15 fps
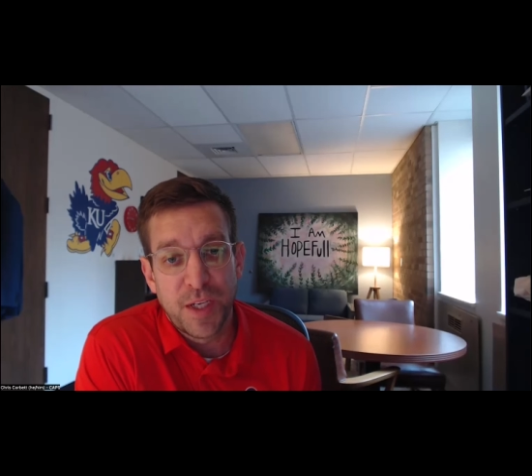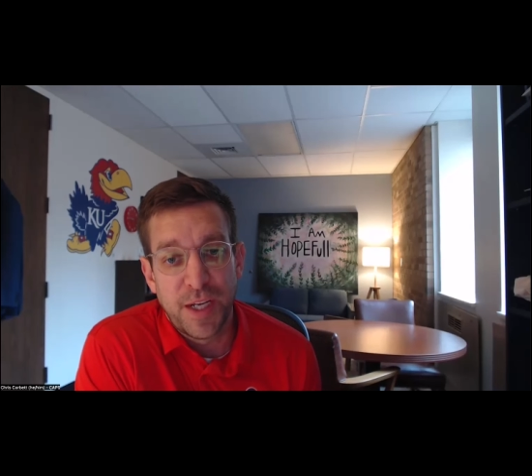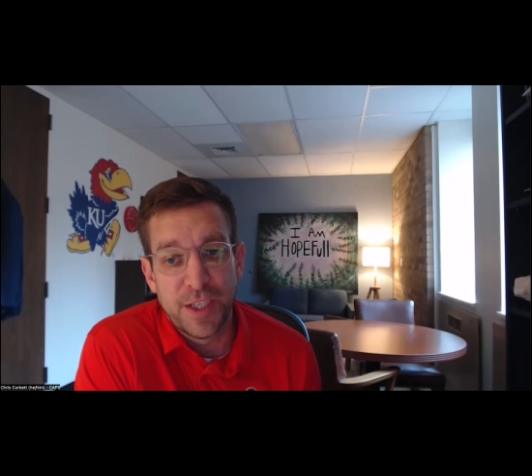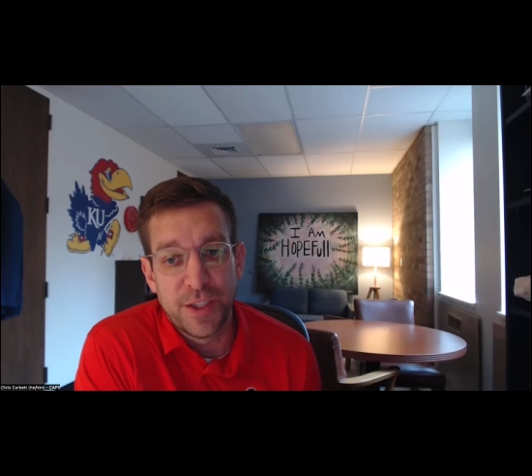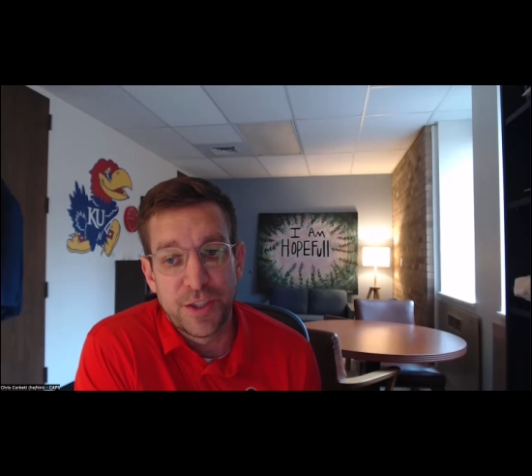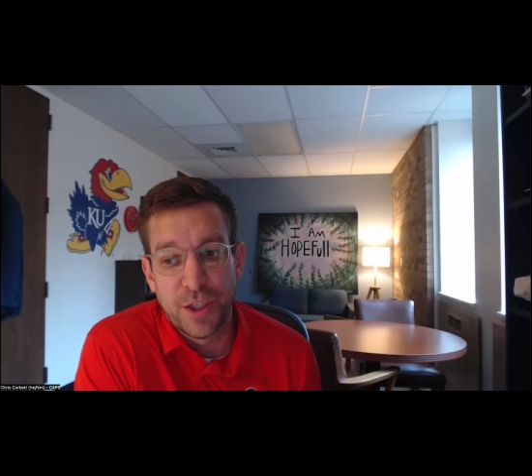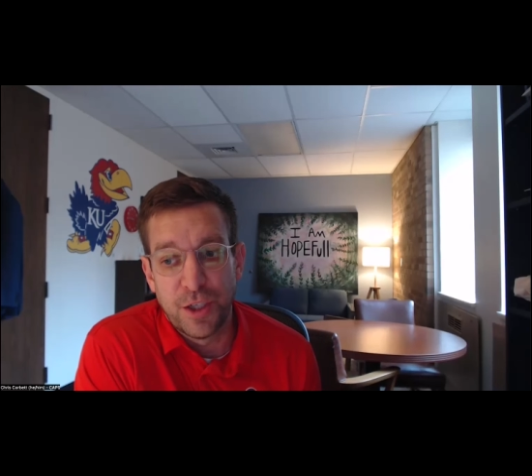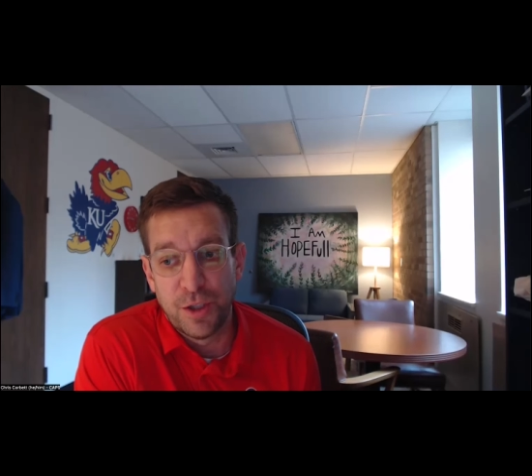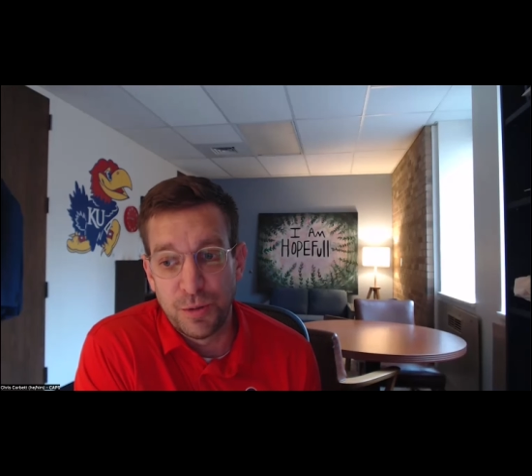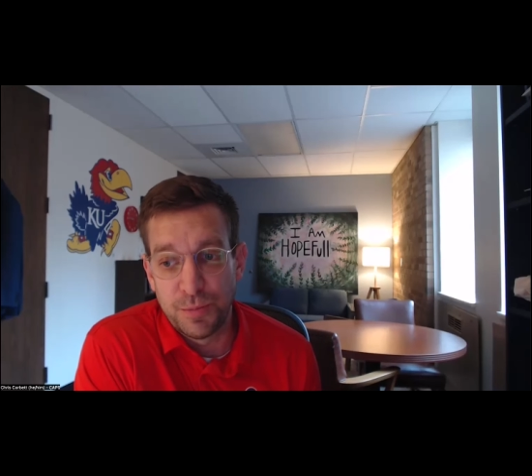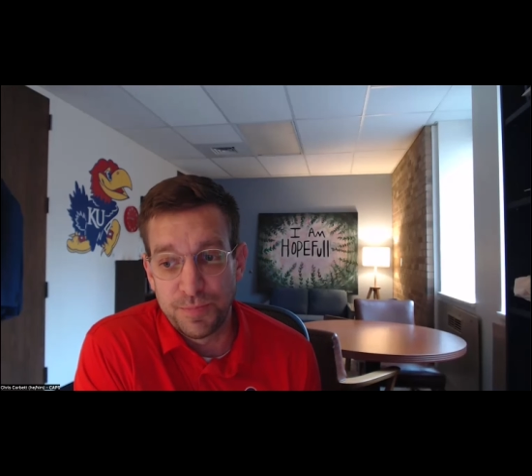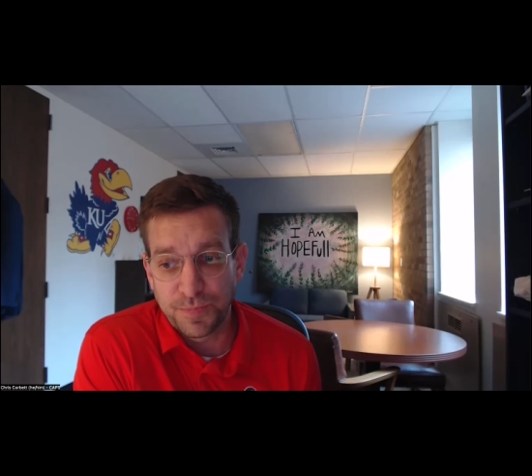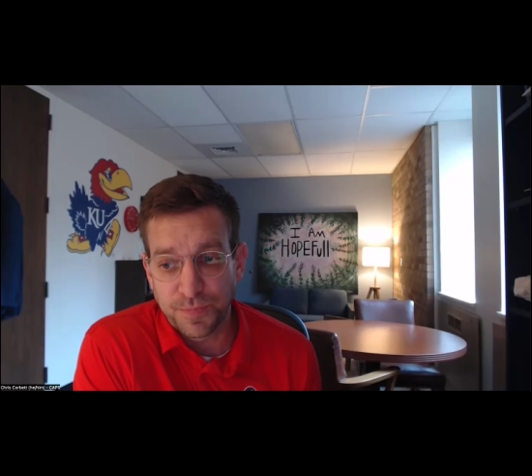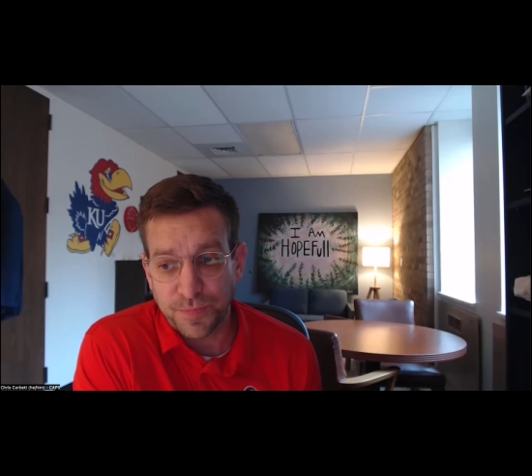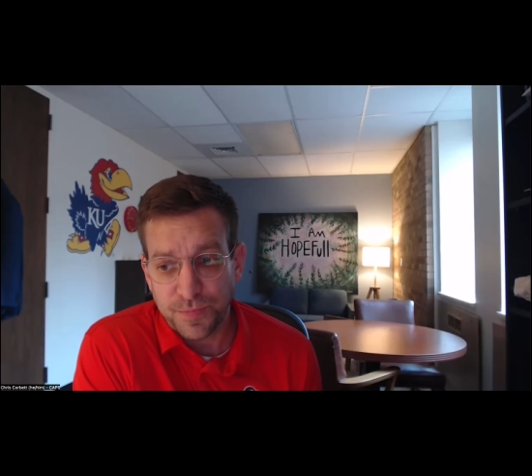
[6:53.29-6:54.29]
And
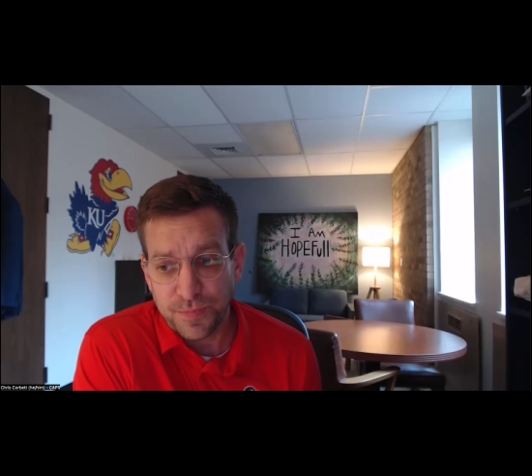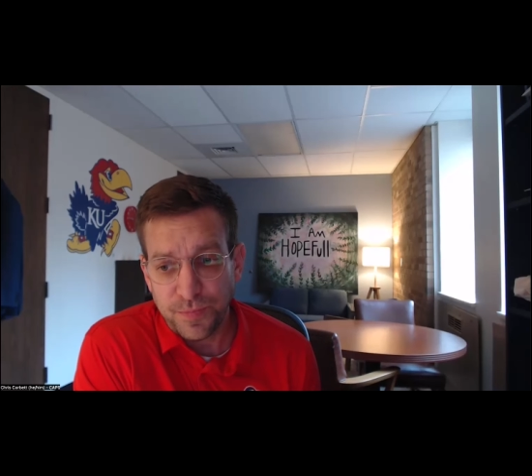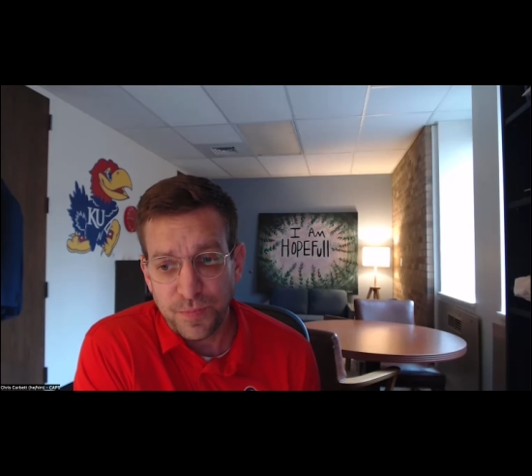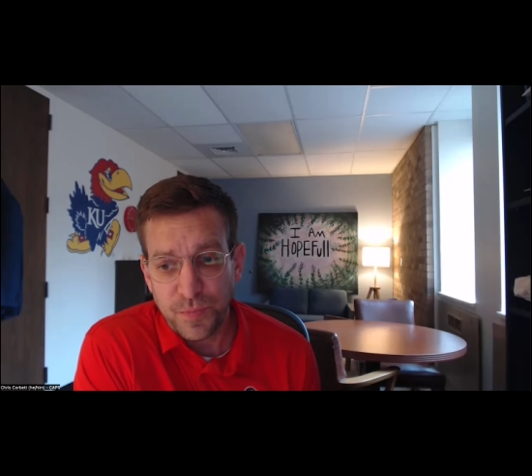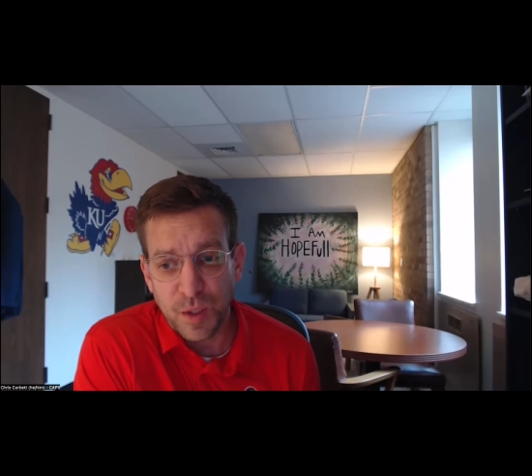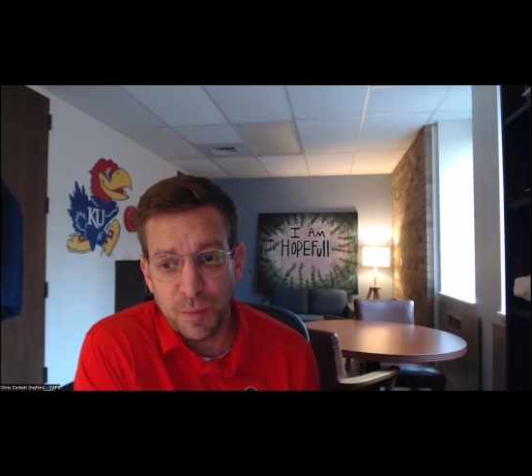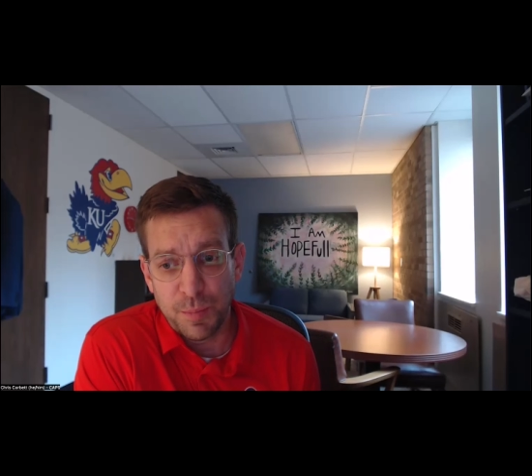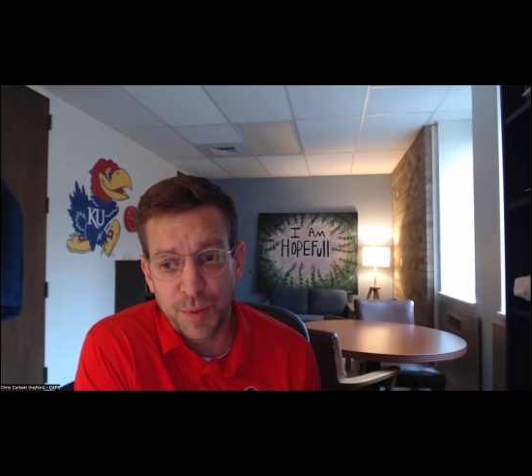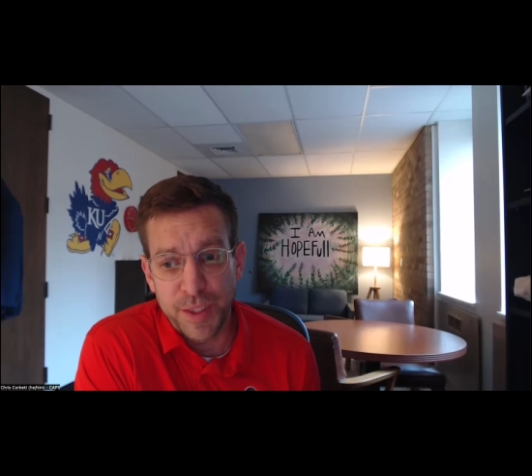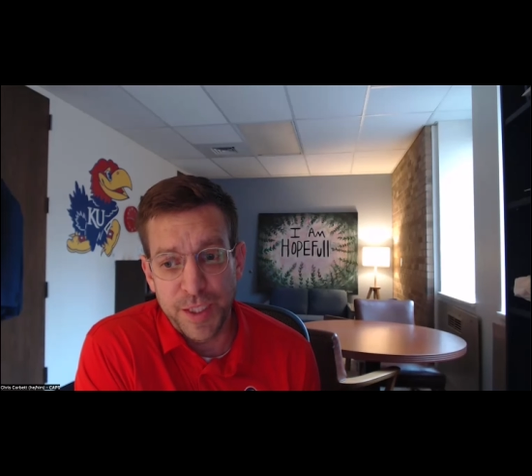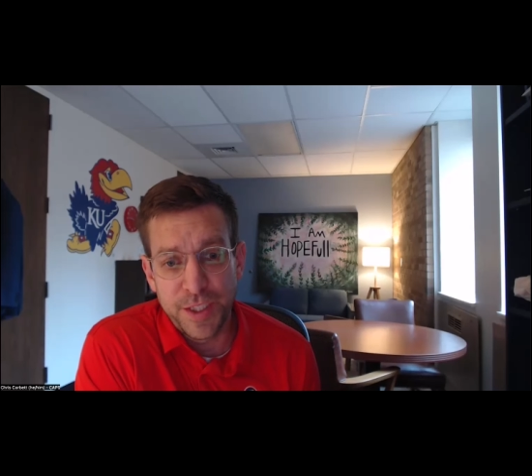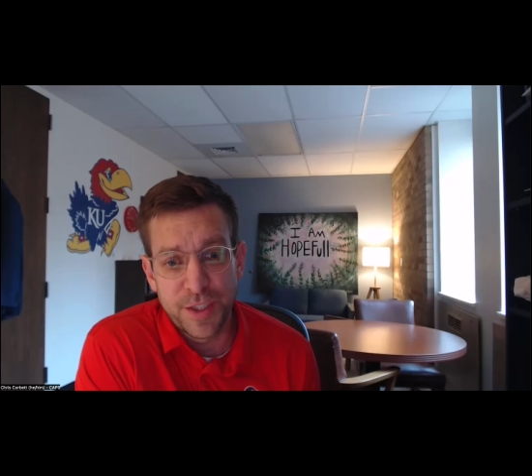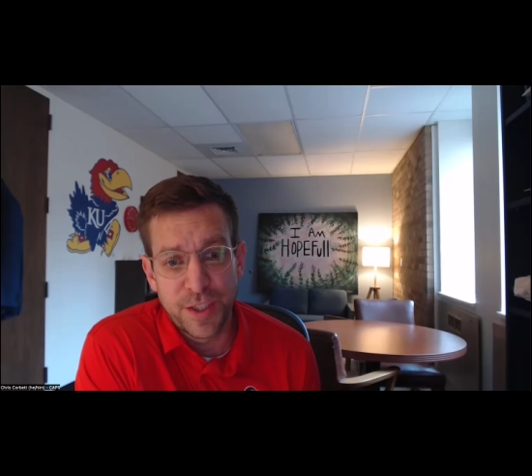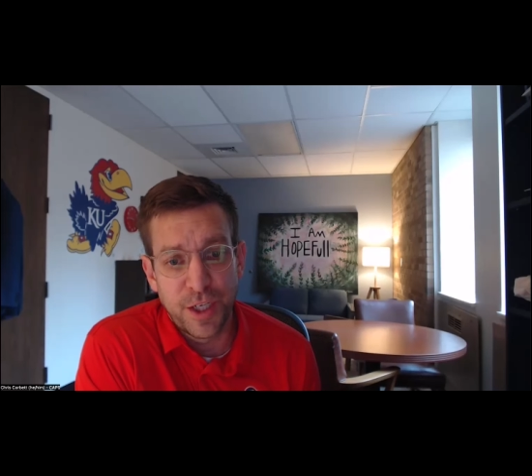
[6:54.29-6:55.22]
so please